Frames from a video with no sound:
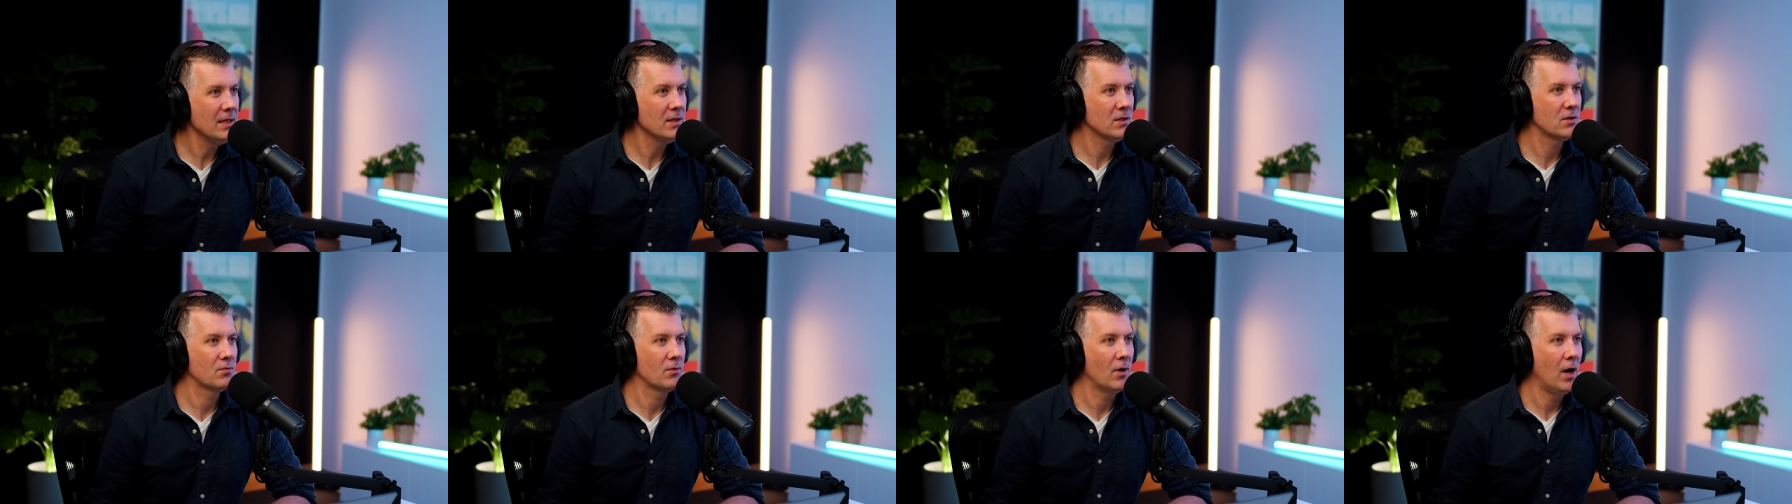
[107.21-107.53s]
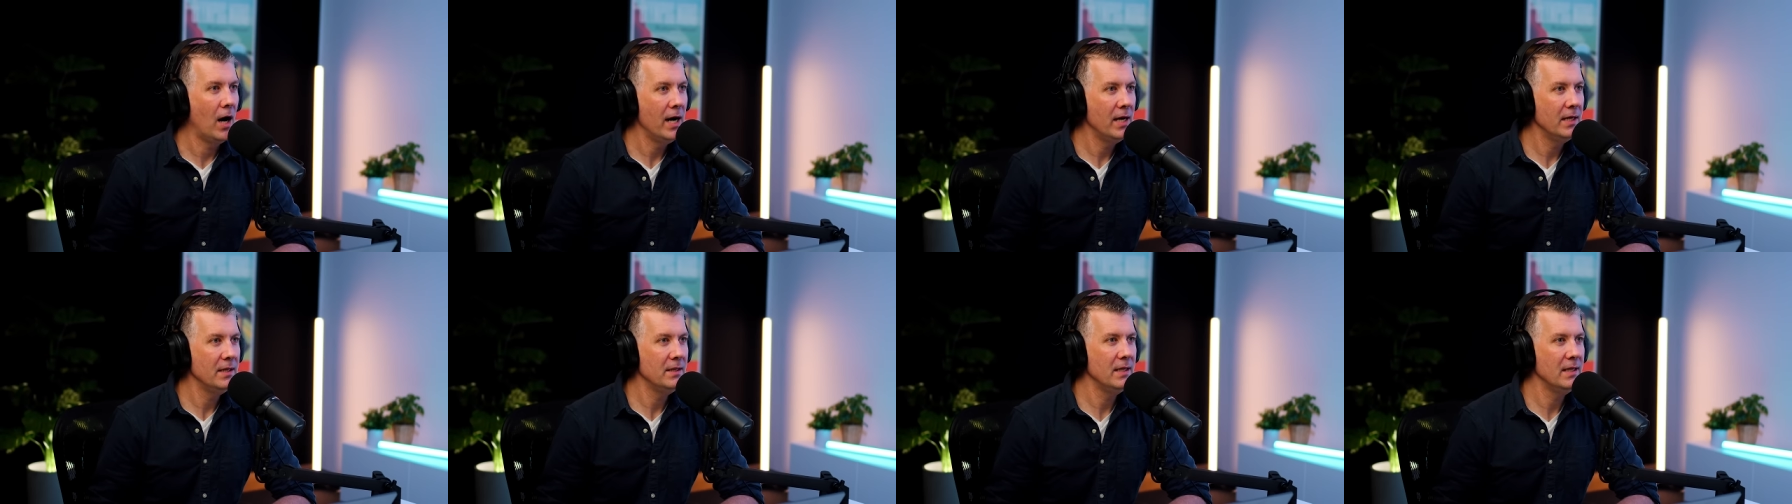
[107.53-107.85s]
is,
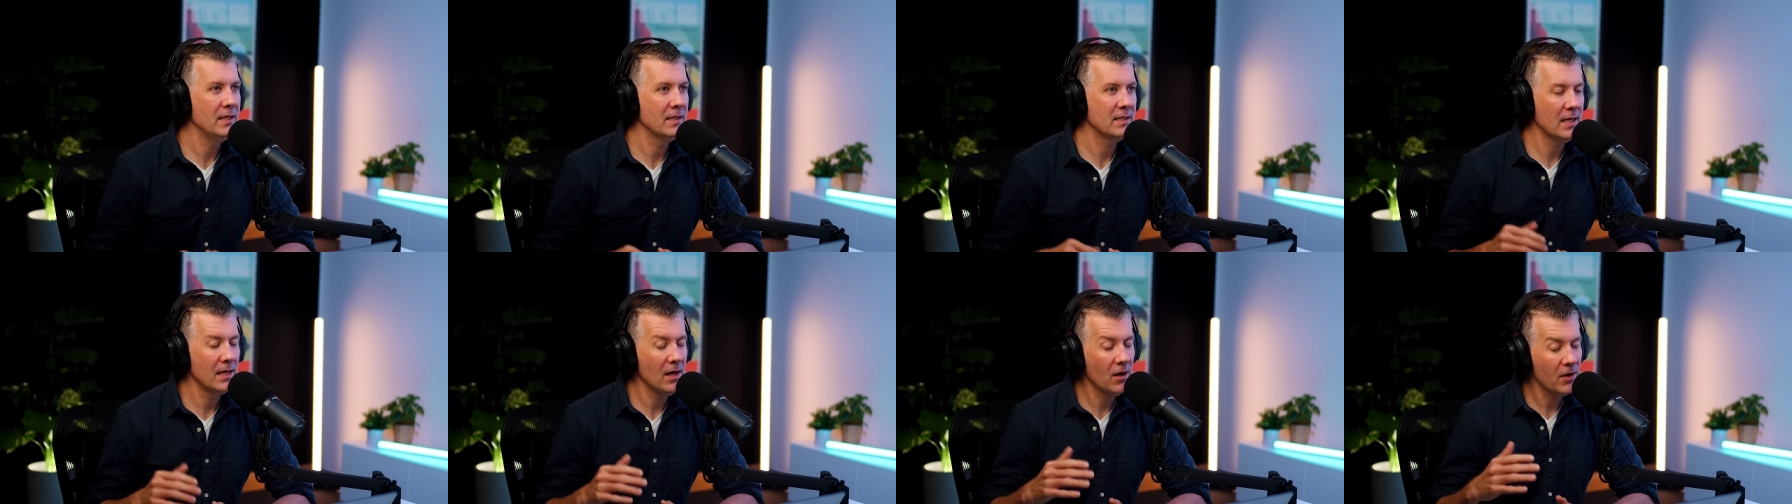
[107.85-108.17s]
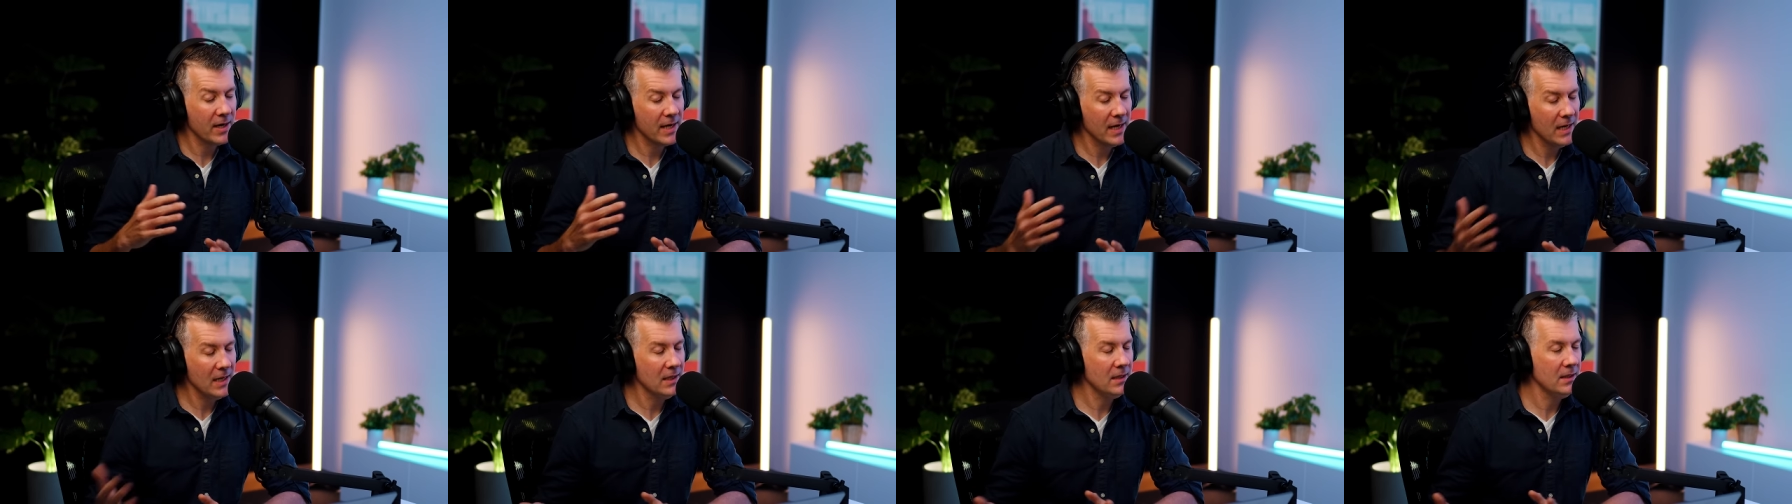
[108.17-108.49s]
right, is, and
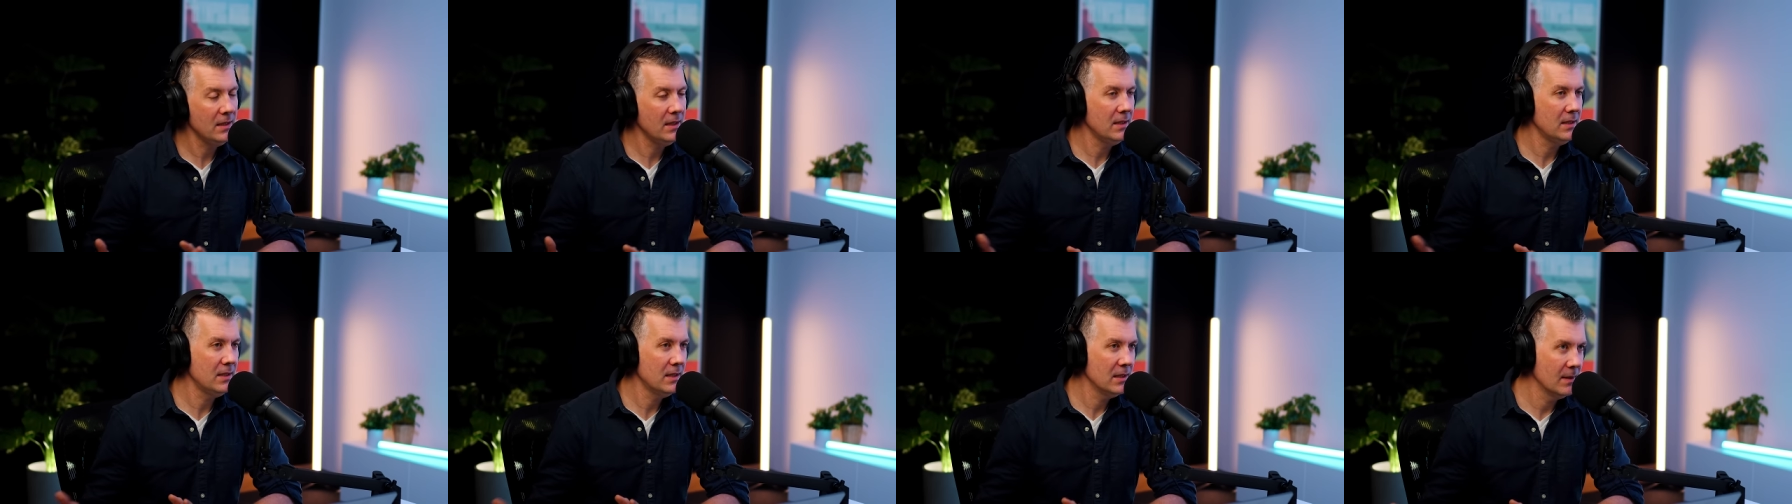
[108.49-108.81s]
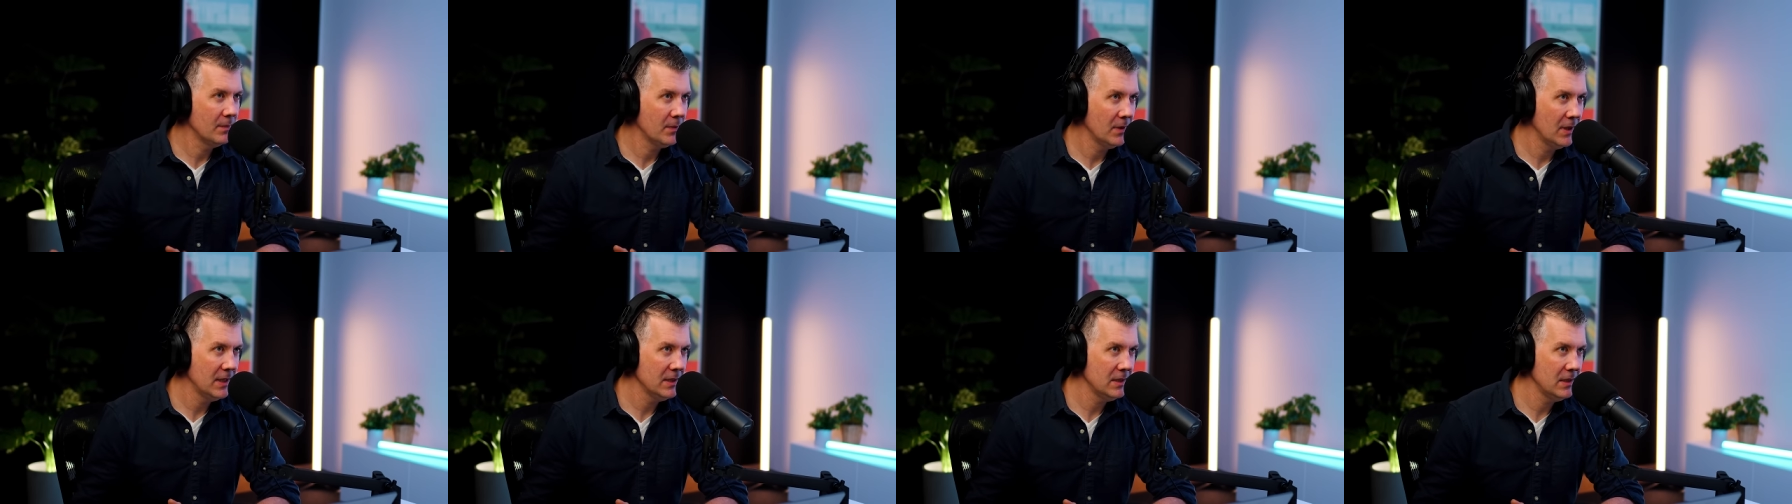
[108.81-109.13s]
I'll get into this in
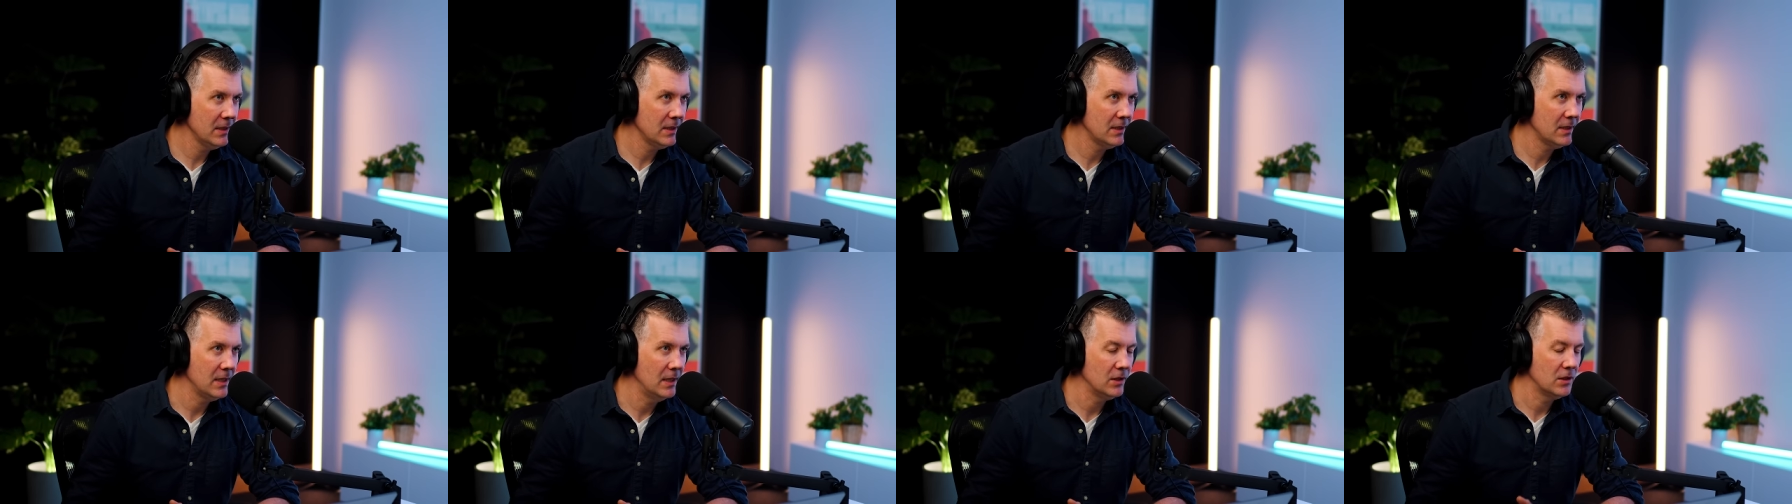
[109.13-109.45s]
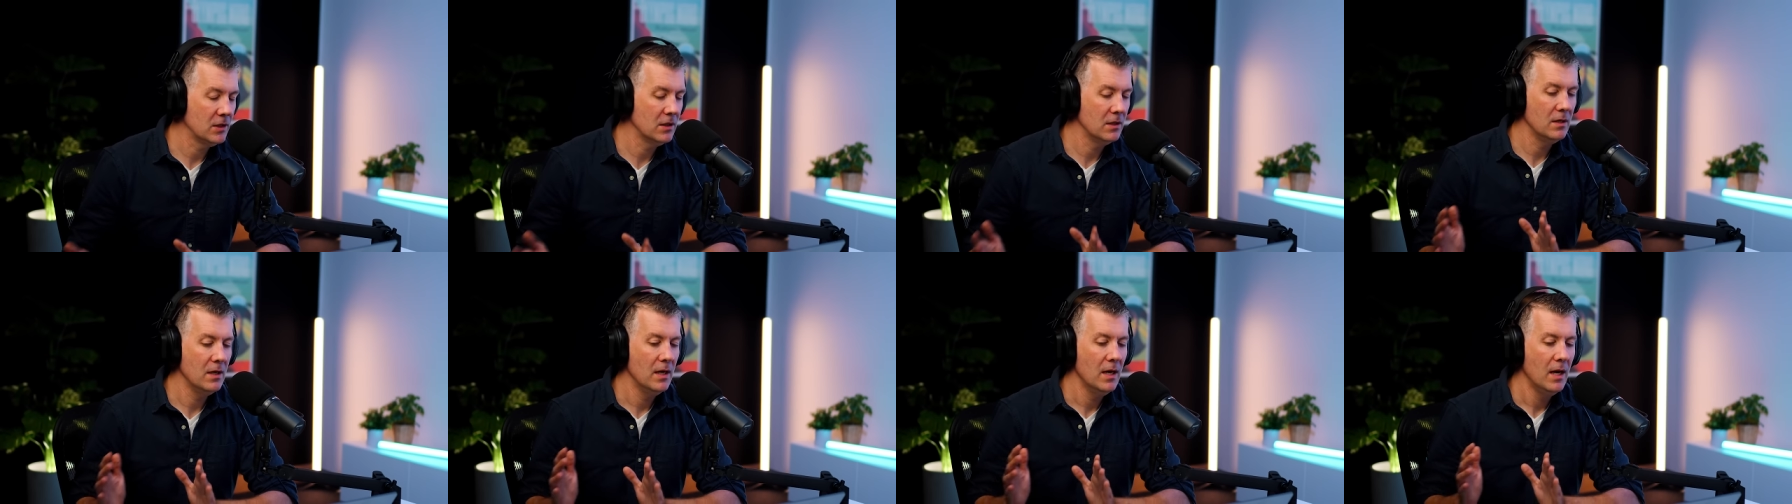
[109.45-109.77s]
the plus
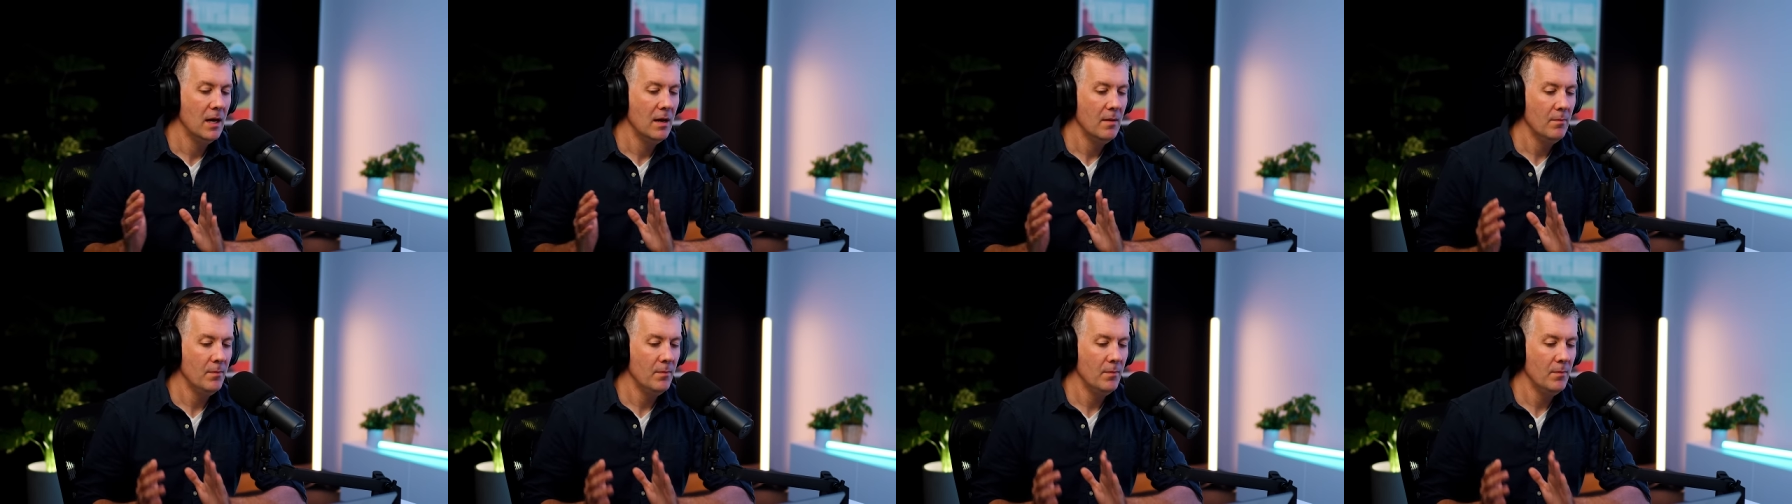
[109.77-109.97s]
extension,